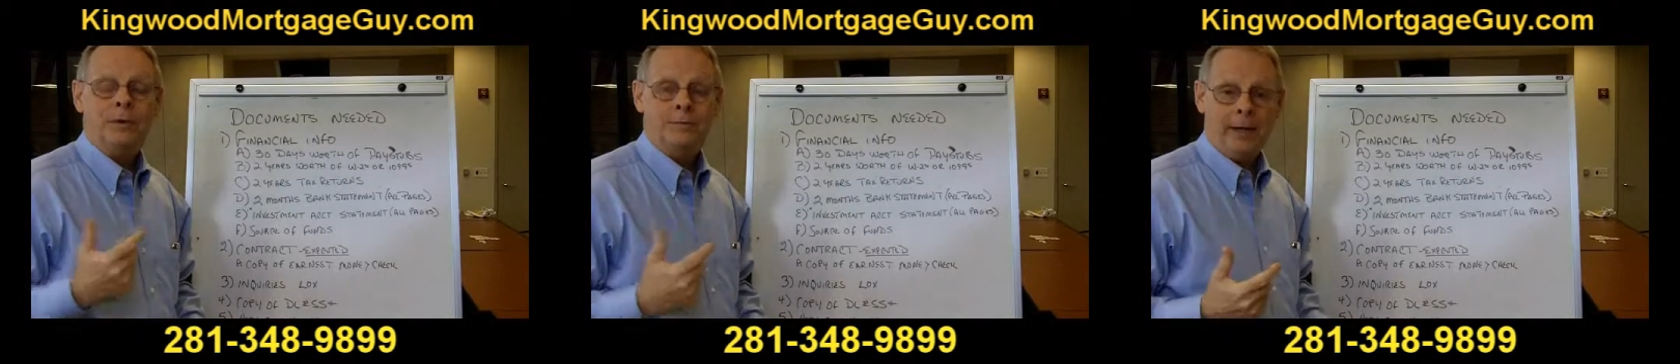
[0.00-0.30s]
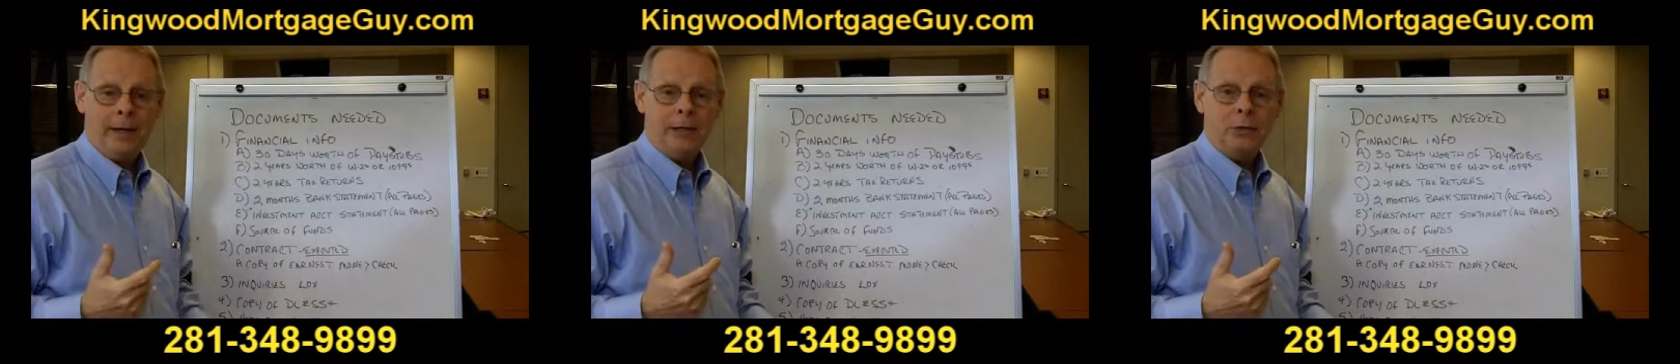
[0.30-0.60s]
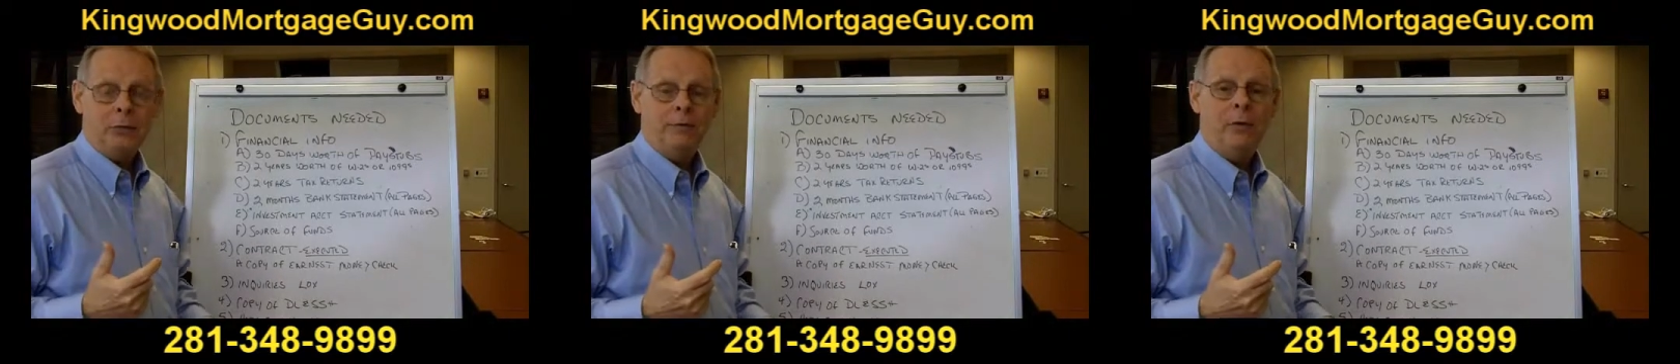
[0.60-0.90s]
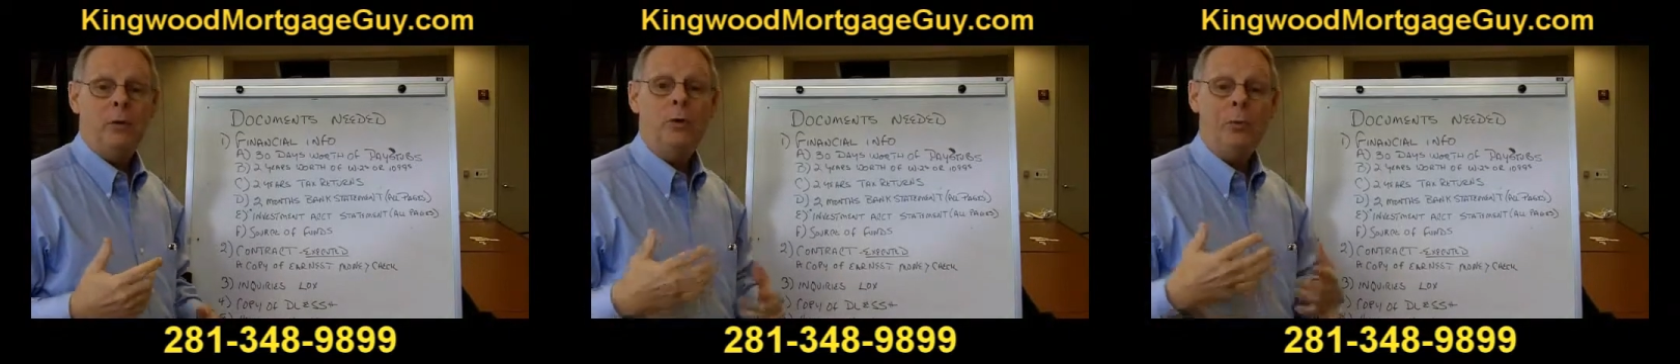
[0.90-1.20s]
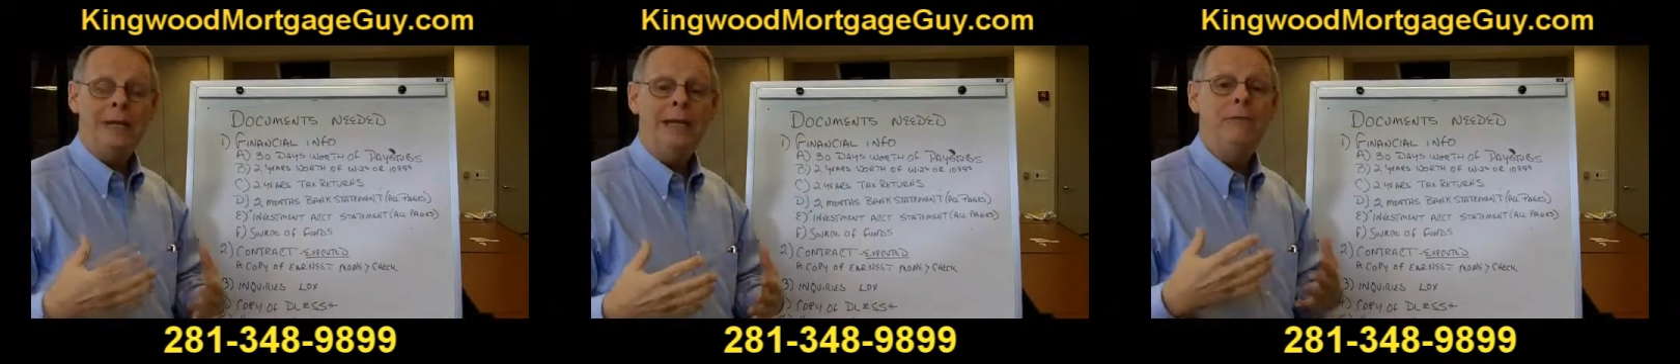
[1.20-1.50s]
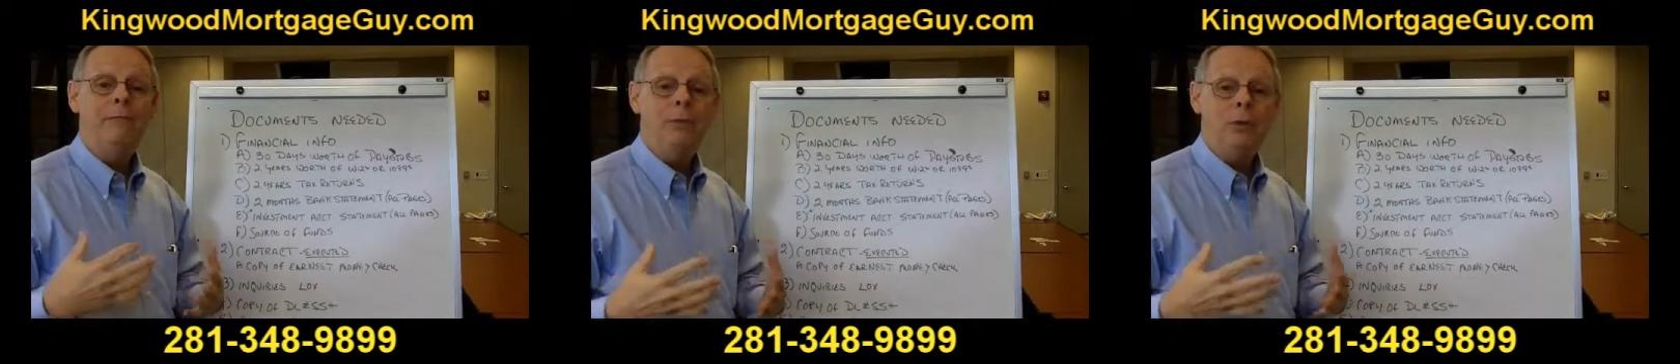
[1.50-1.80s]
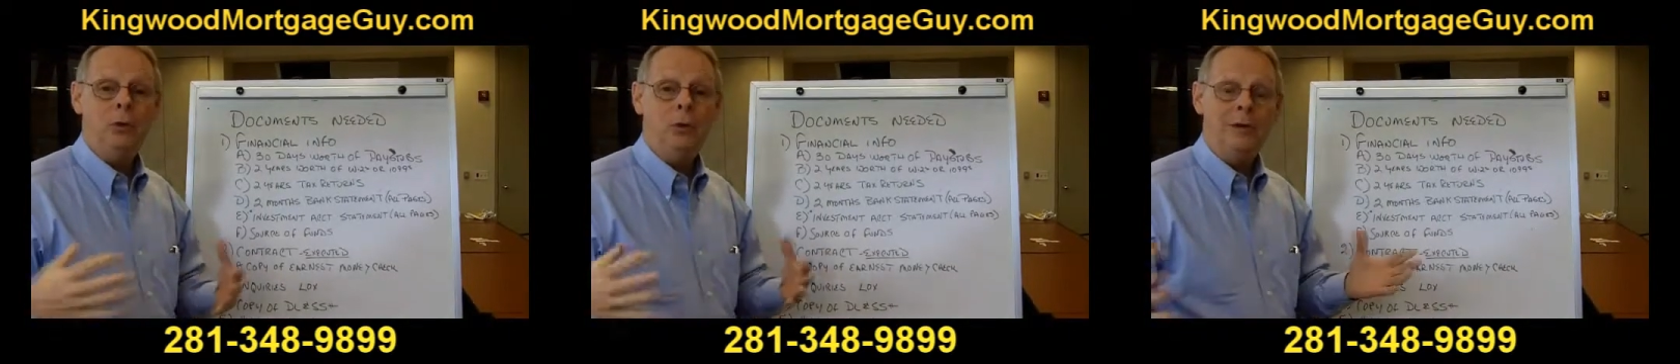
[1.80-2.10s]
there's the financial info that we need from
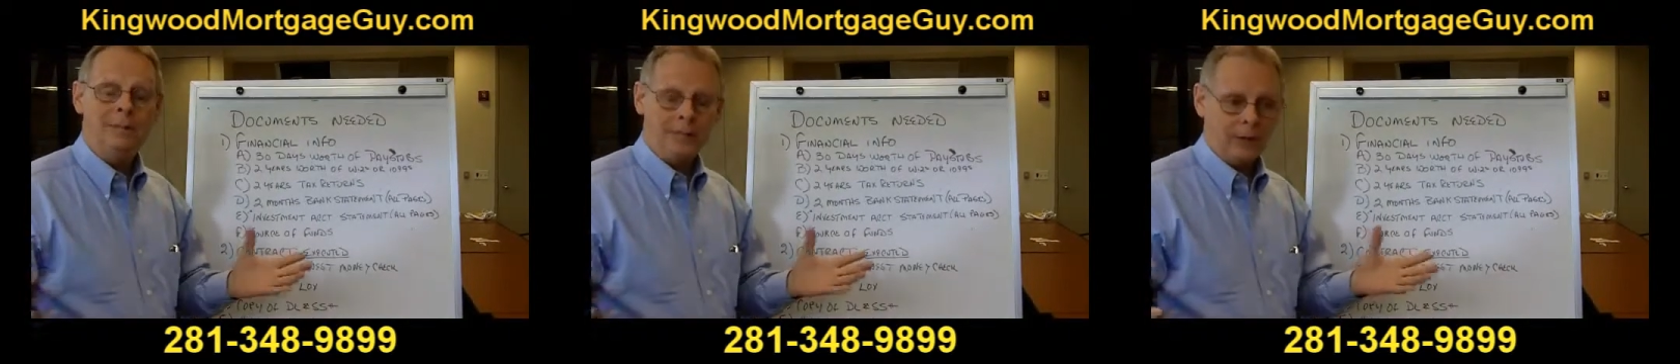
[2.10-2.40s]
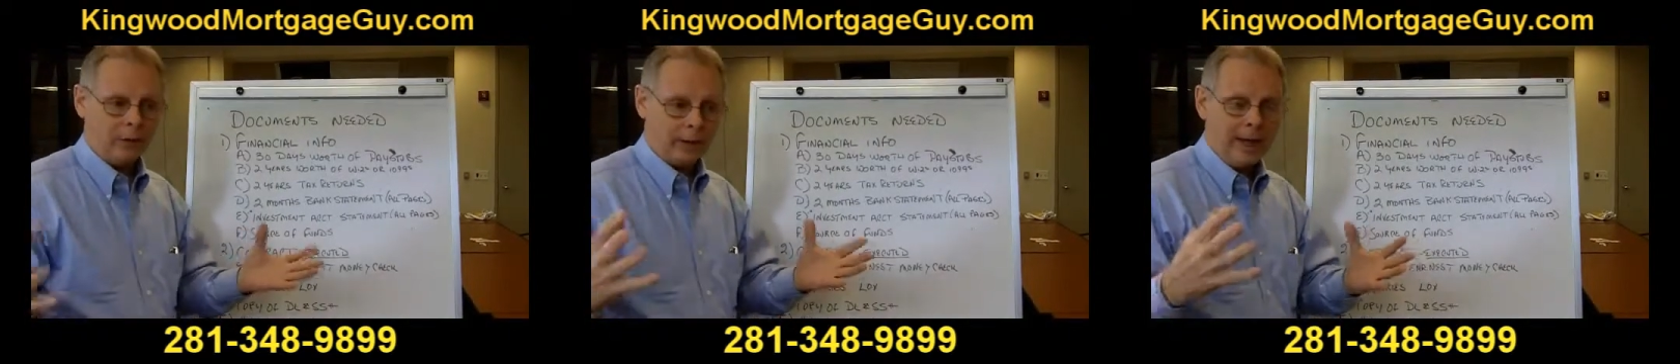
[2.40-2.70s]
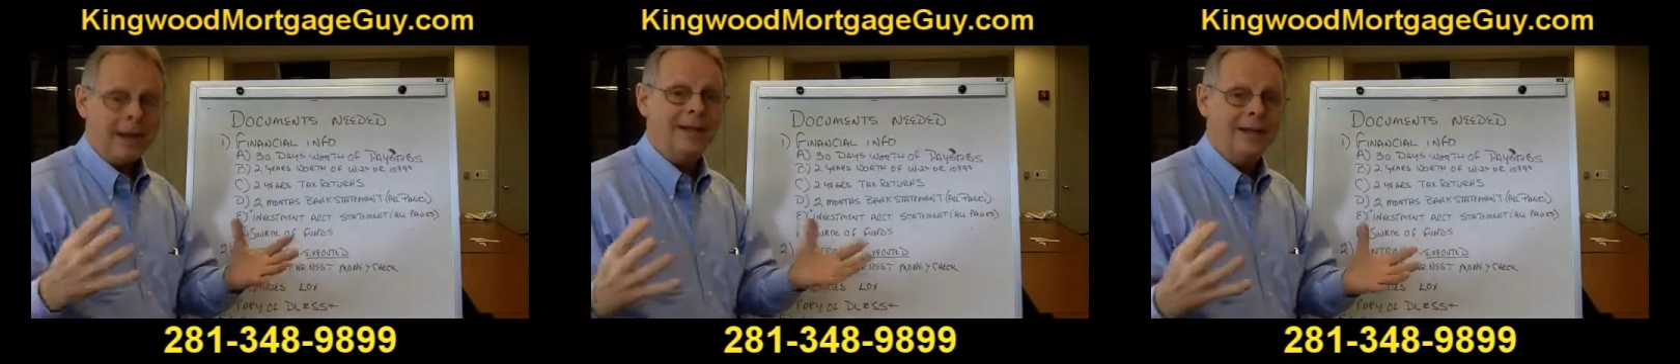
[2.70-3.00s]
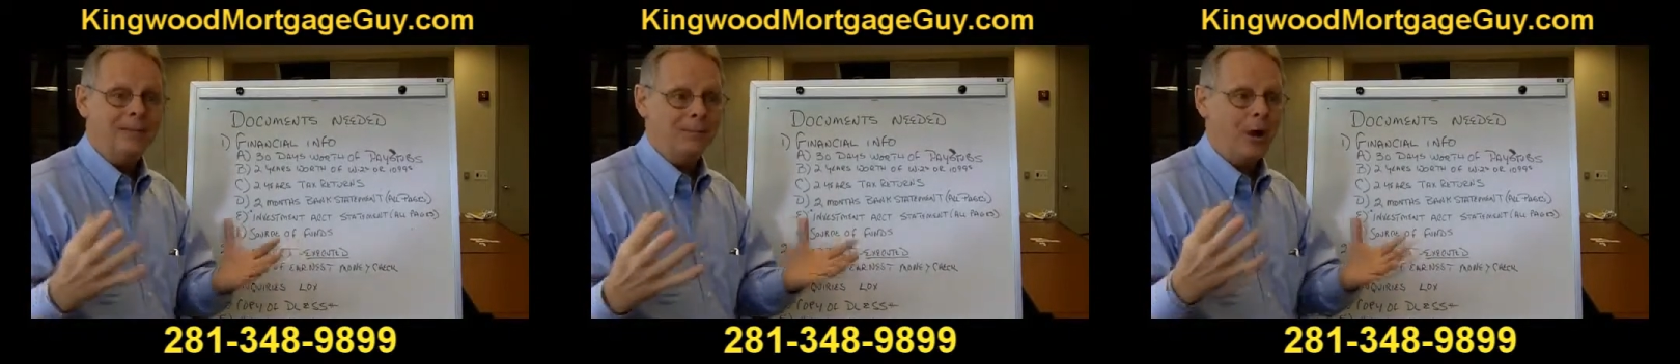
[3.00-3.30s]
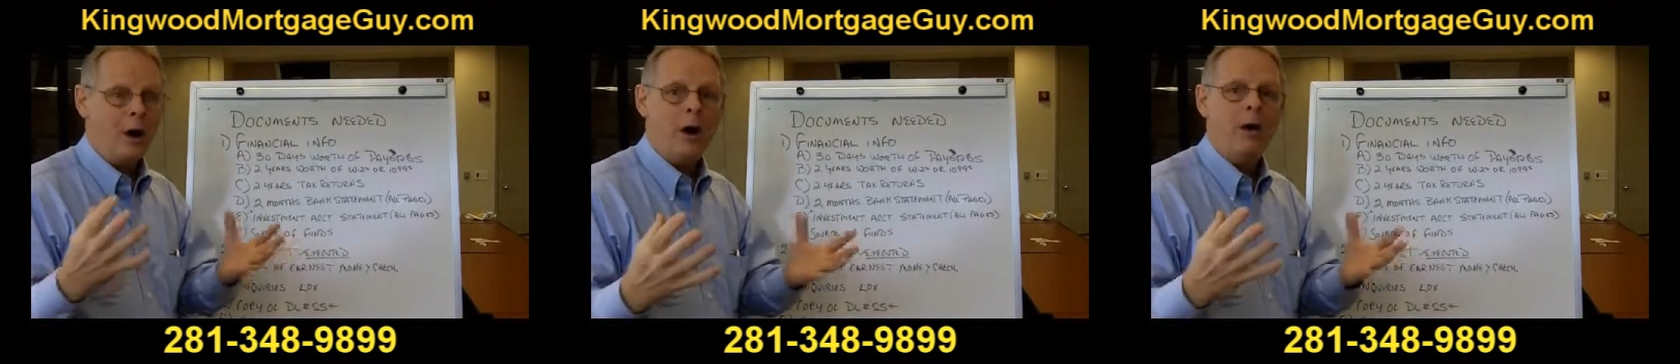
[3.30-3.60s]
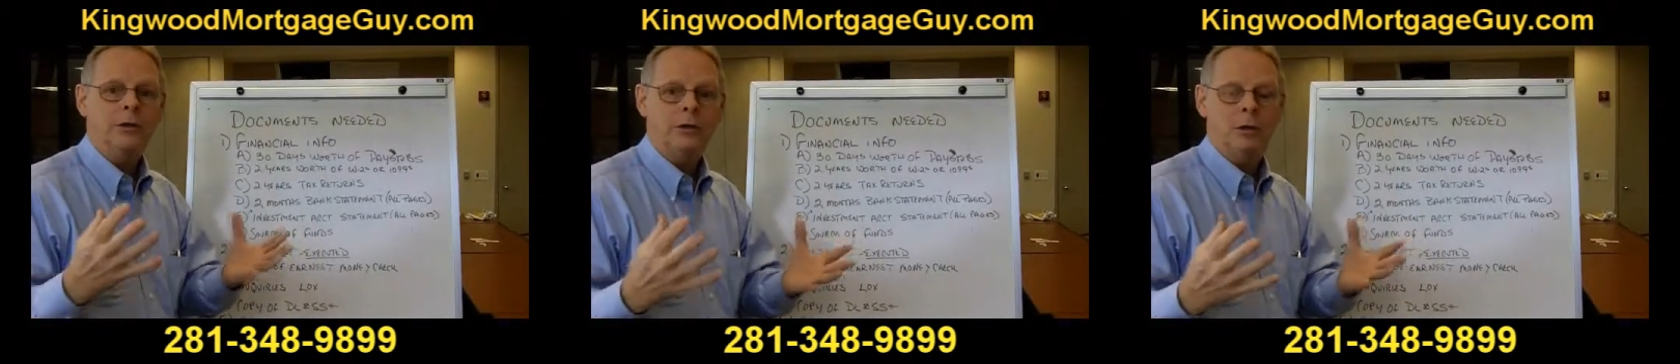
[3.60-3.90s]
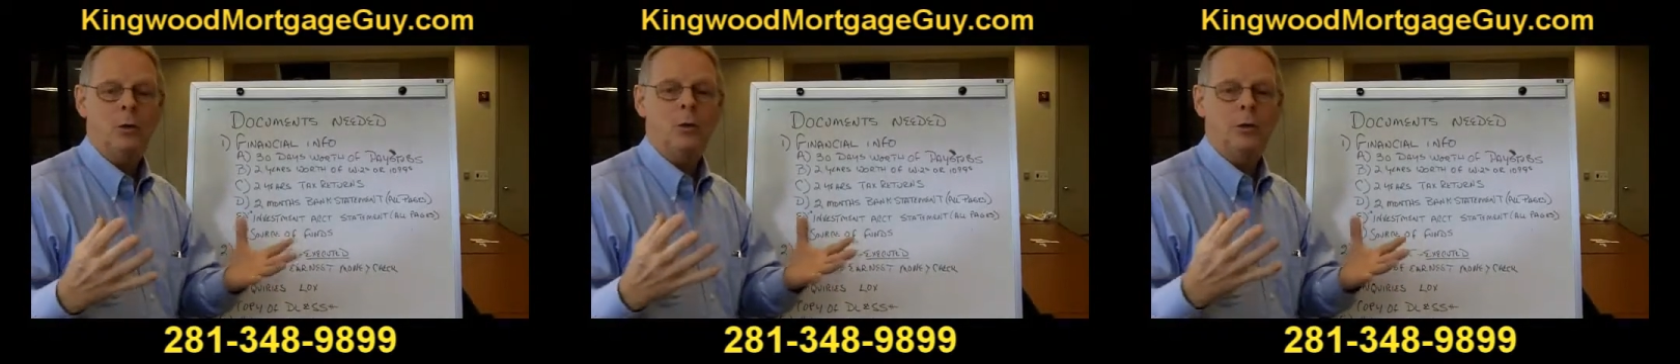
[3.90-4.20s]
you that are kind of the heart and
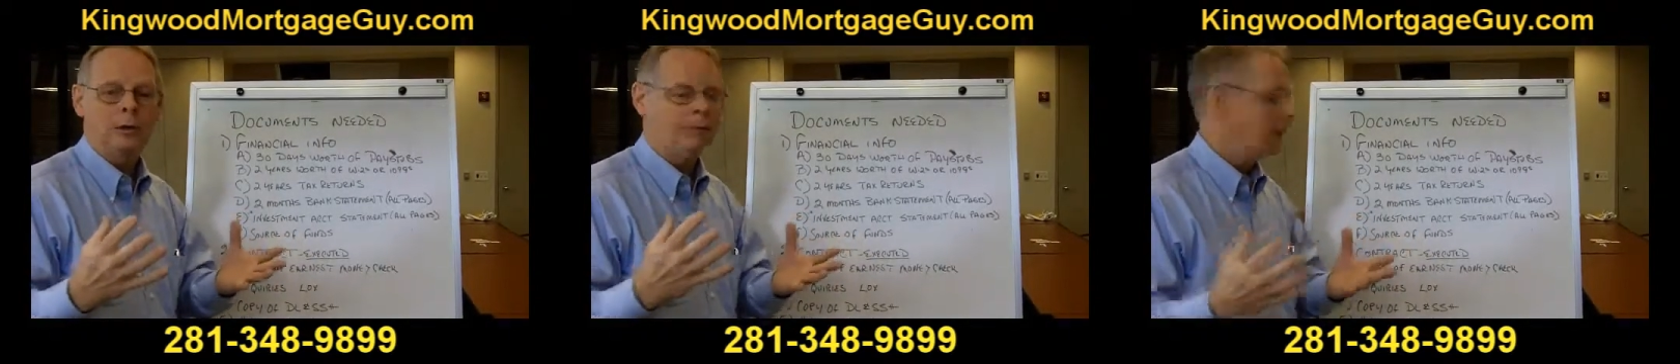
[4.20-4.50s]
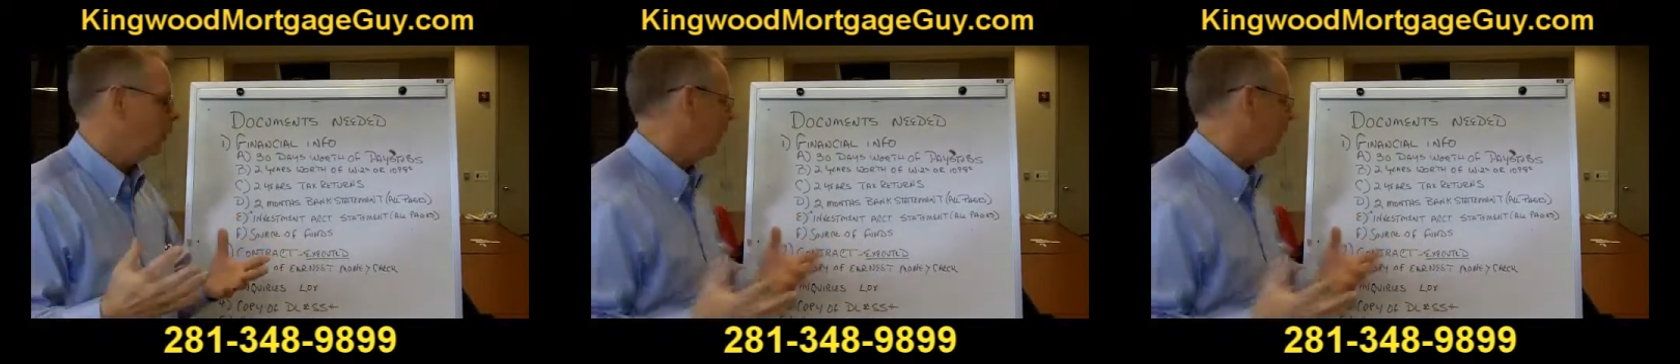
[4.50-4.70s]
soul of the